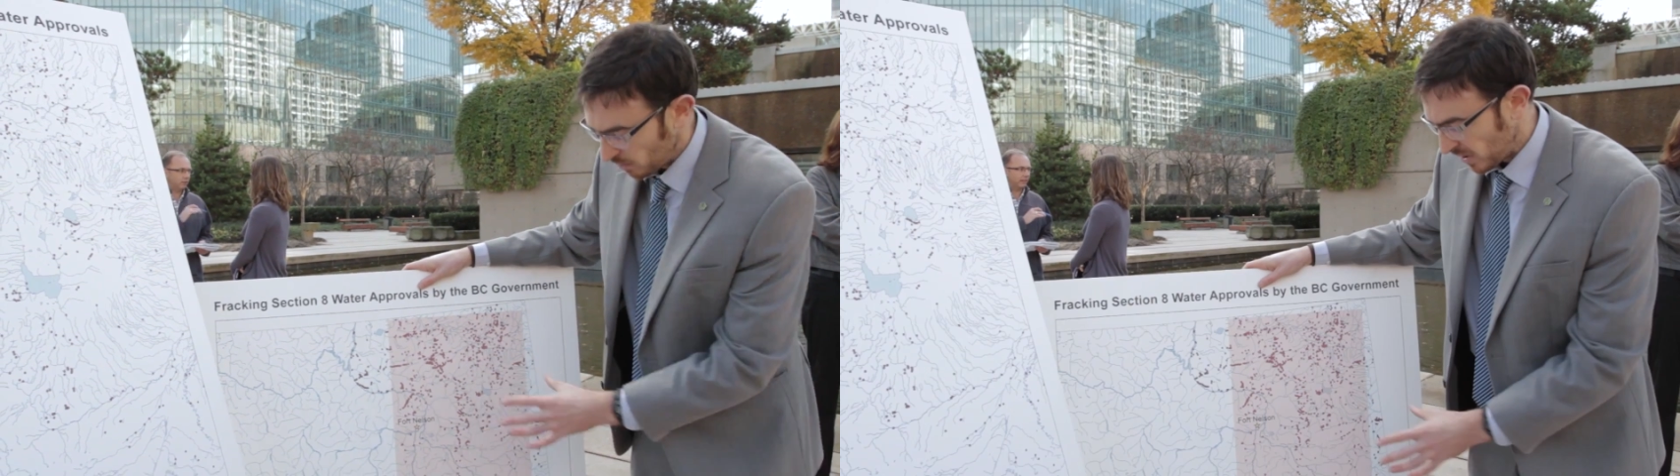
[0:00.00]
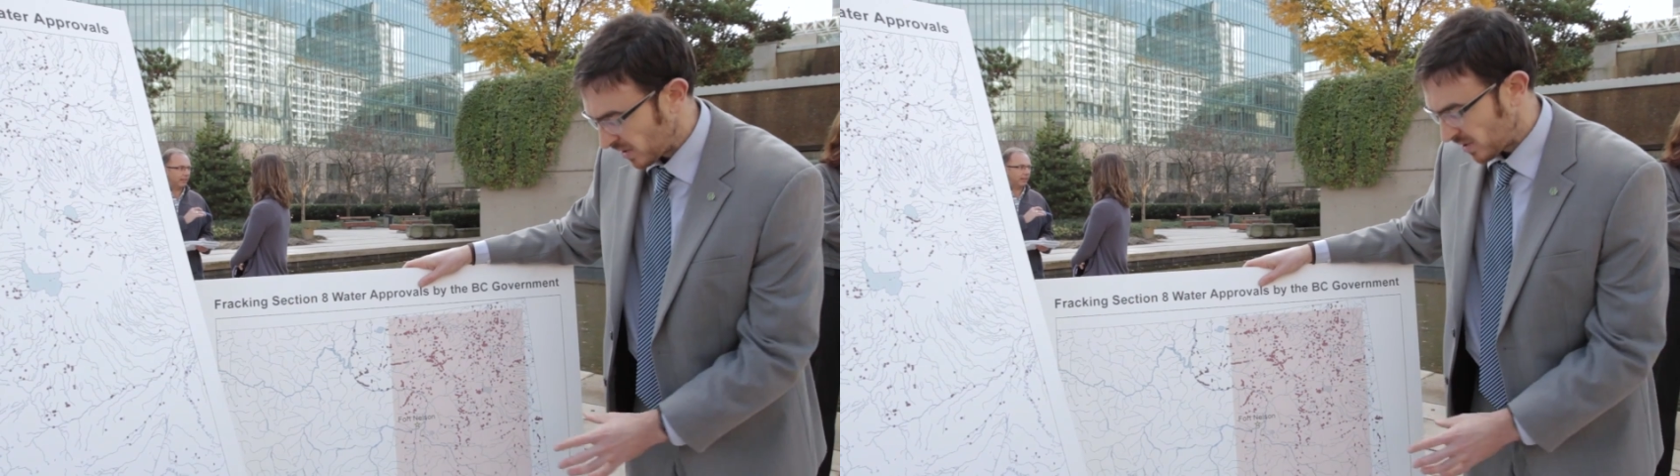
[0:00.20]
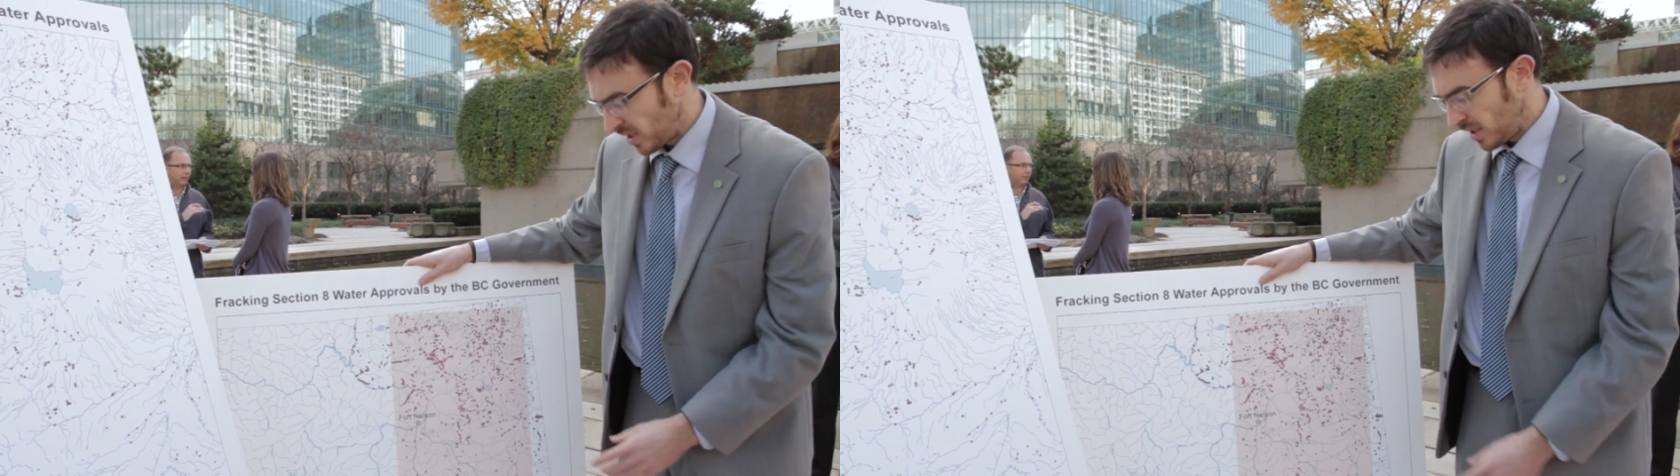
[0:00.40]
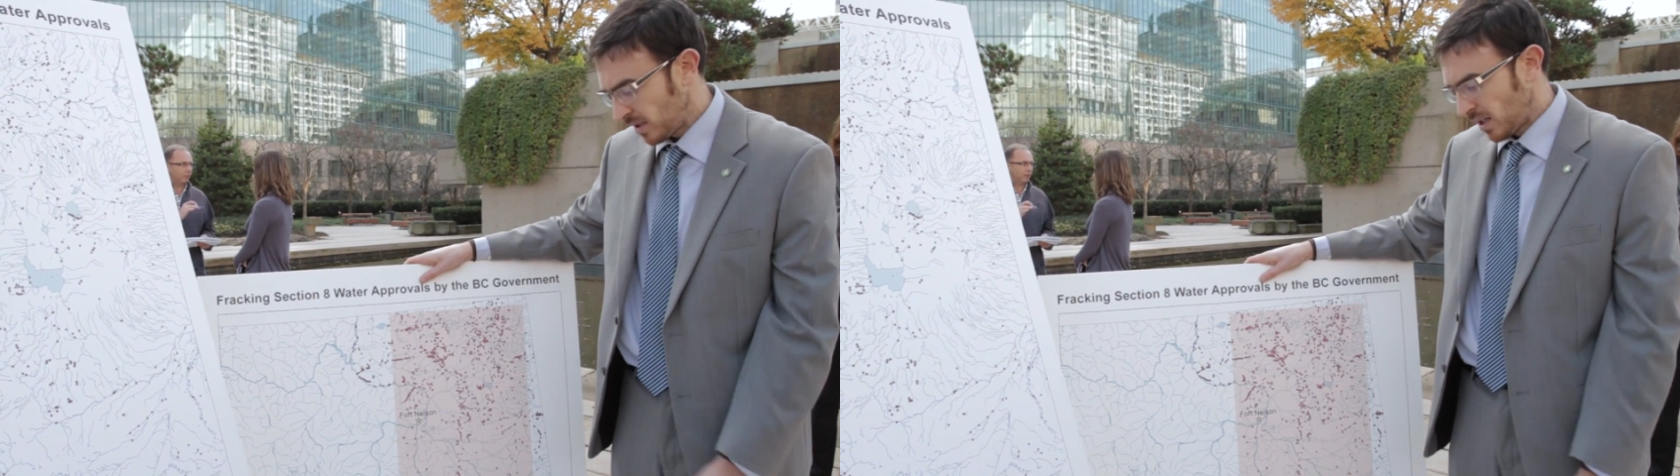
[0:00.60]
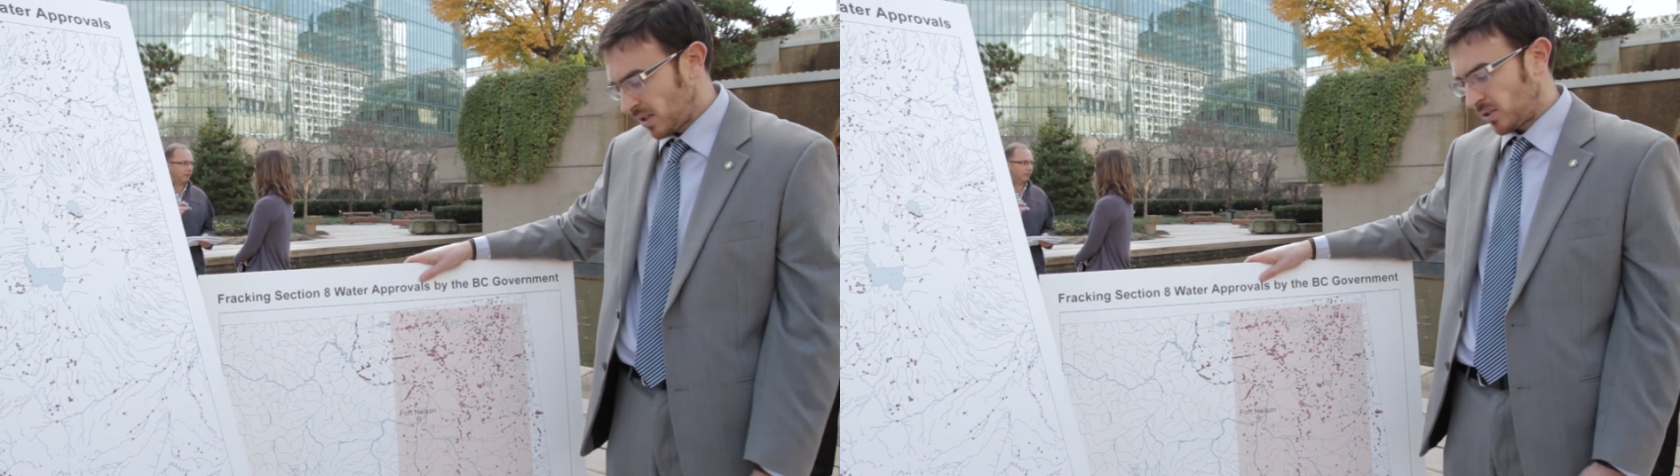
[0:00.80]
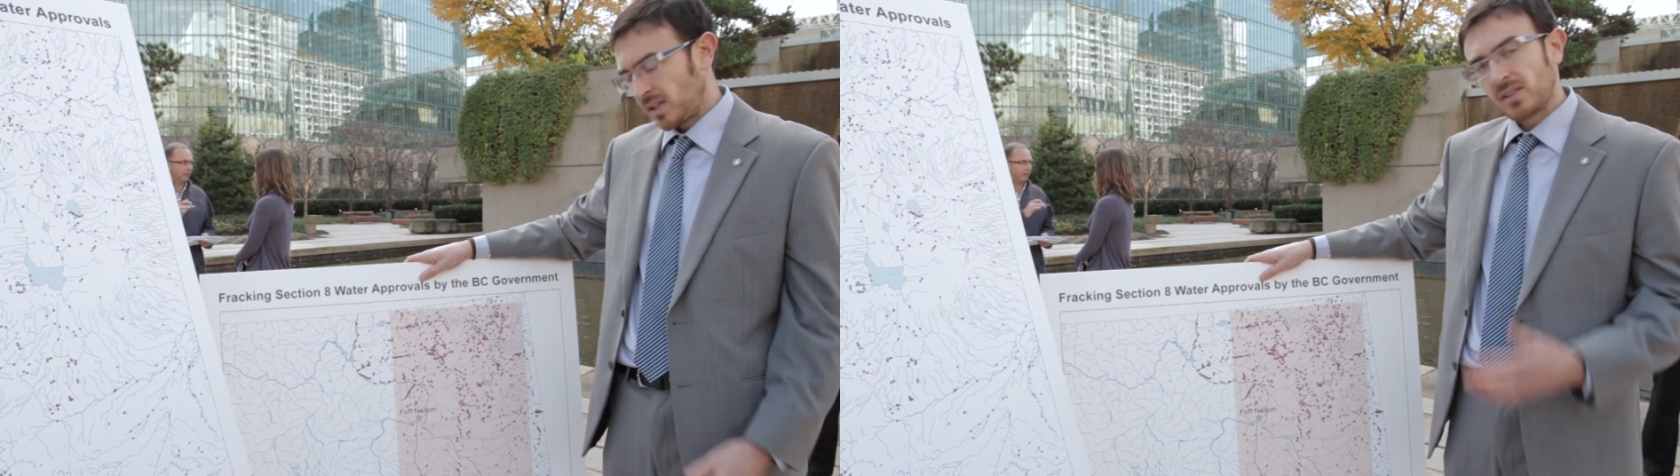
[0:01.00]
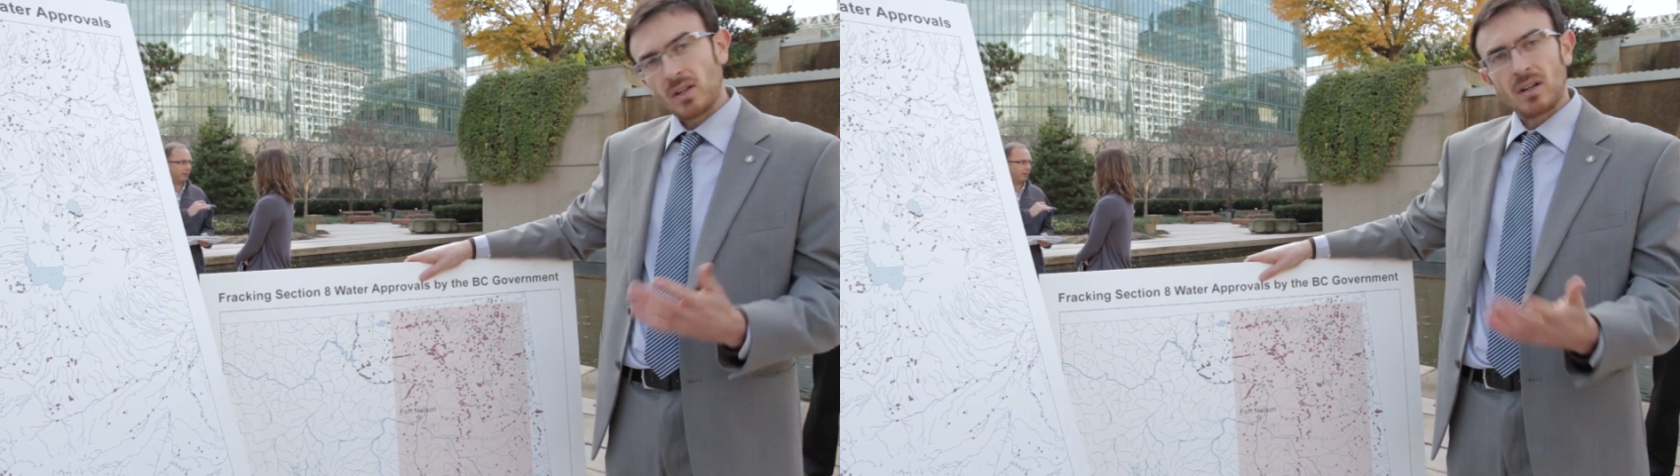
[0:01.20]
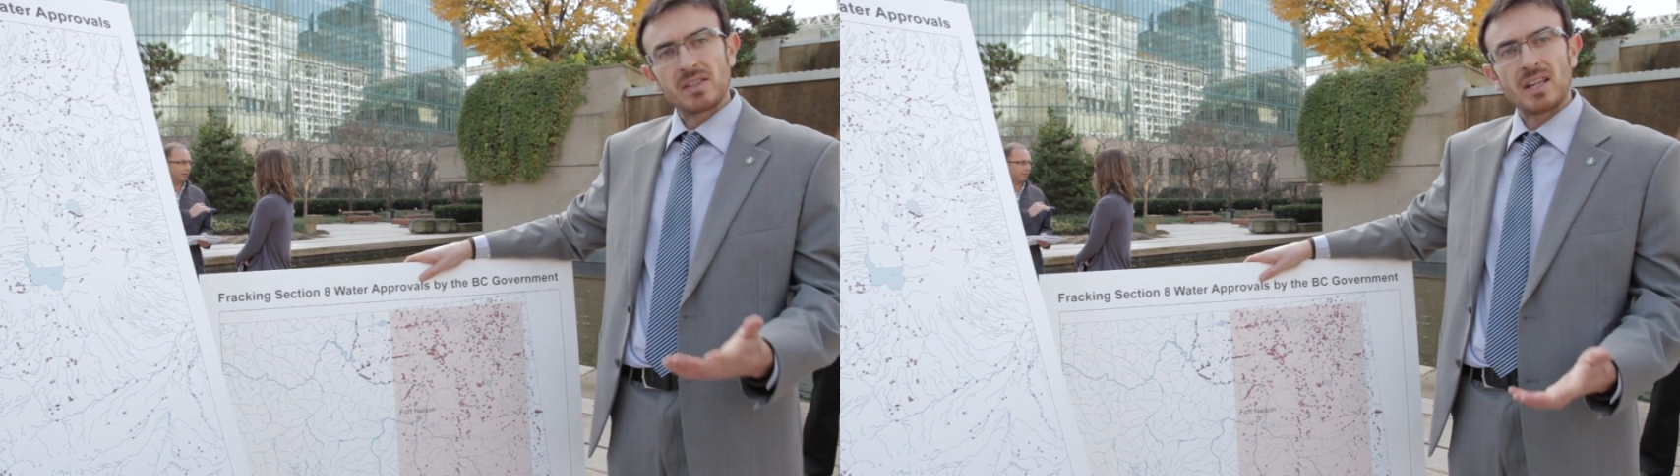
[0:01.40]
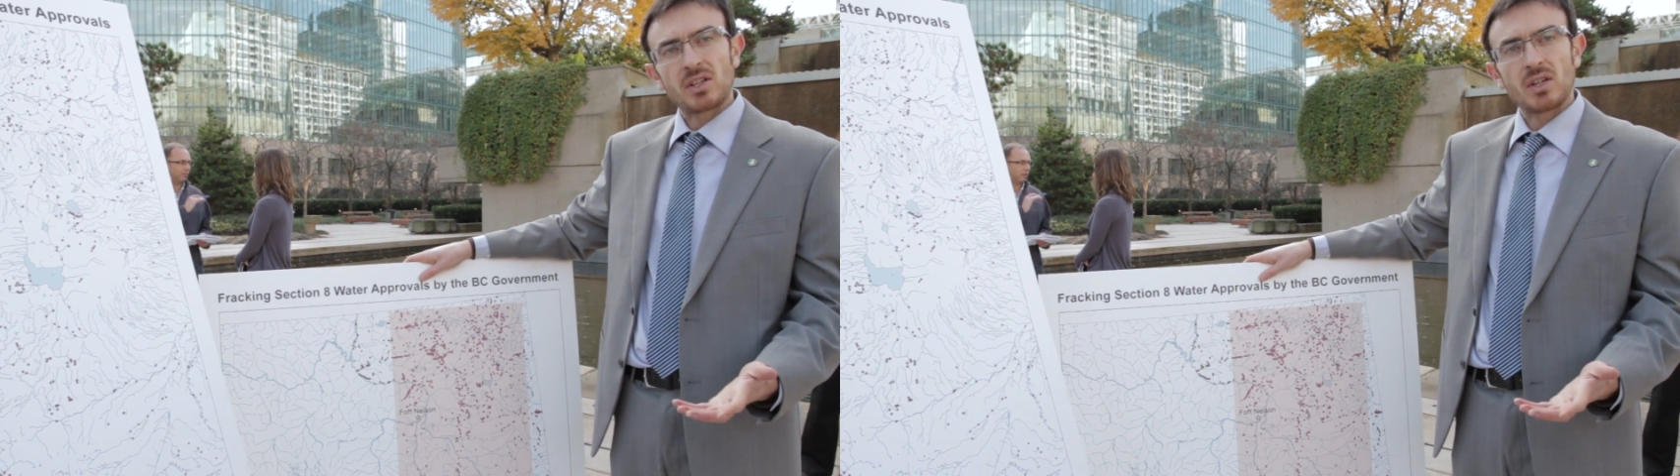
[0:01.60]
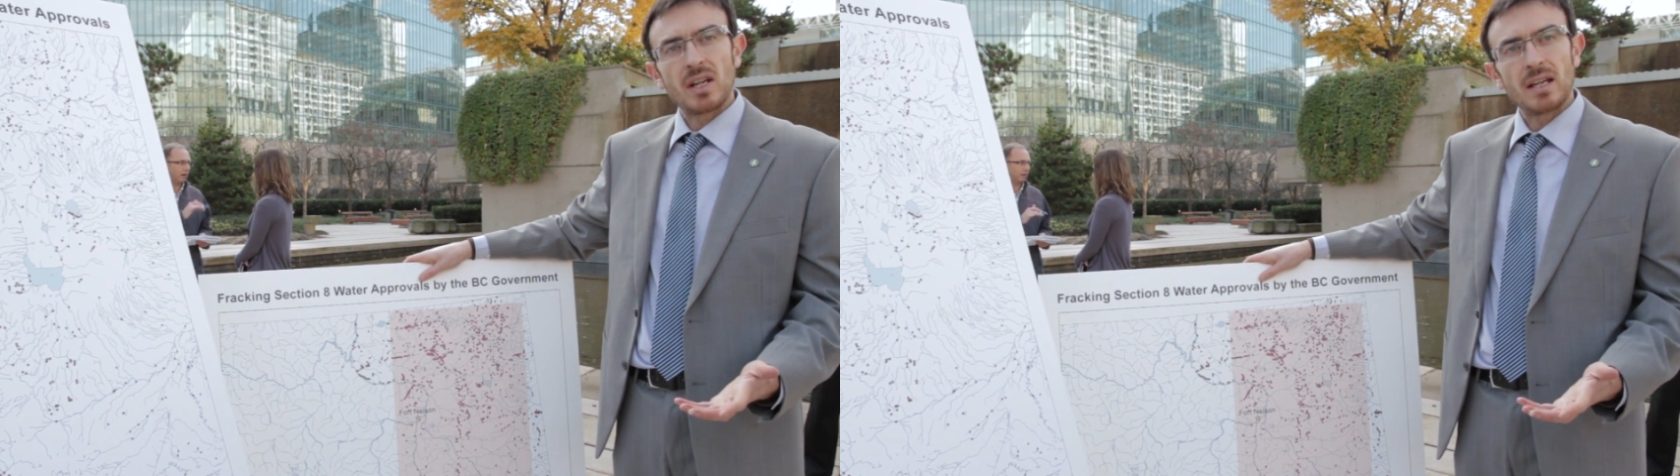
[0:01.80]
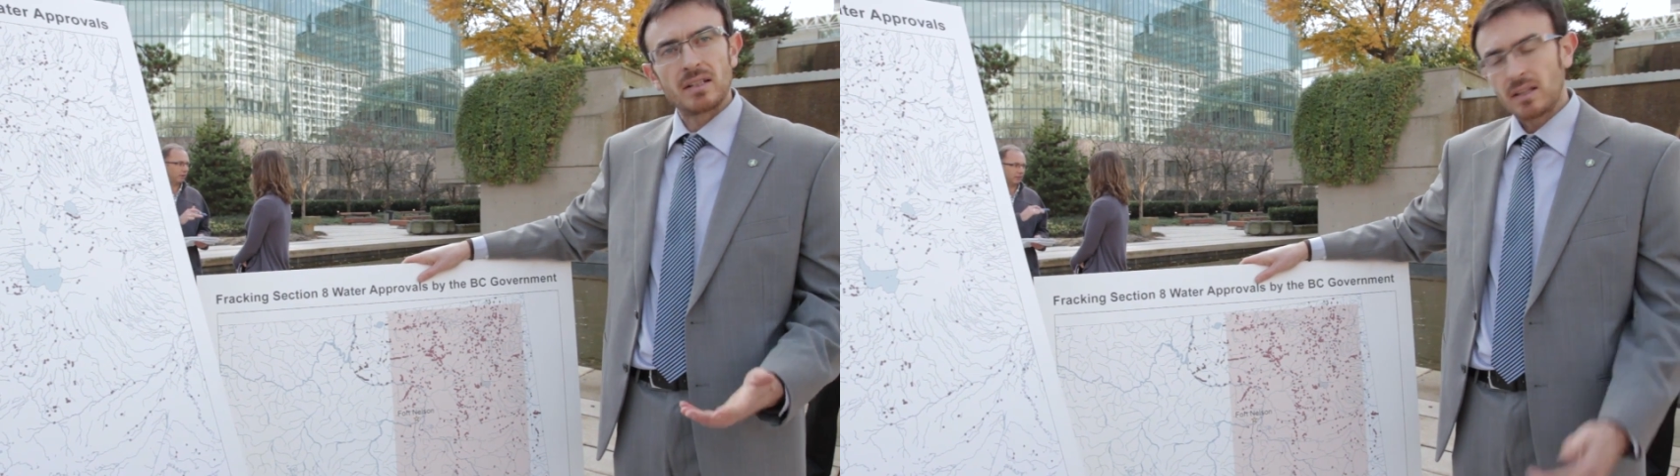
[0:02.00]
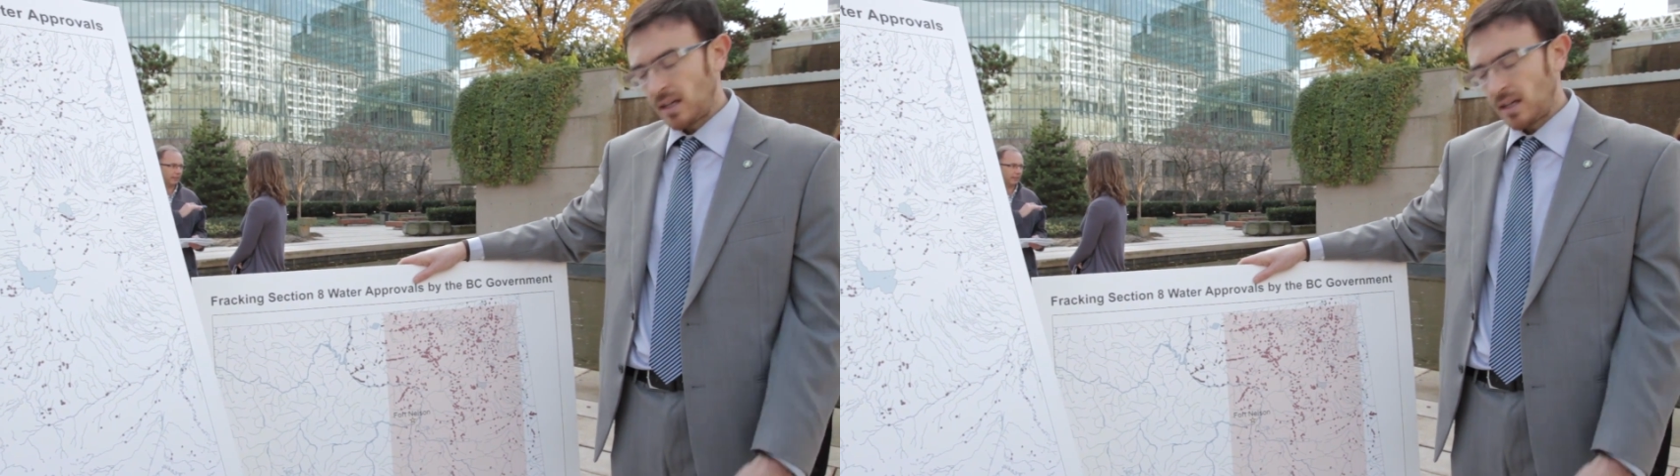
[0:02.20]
BC. So this is all the Section 8